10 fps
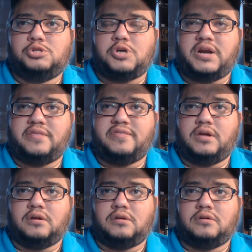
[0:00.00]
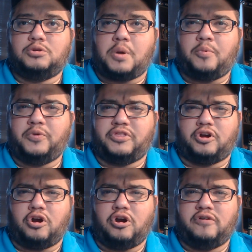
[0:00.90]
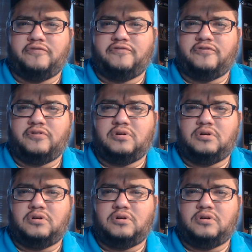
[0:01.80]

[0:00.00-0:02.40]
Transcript: Trying to think. Trouble with the Curve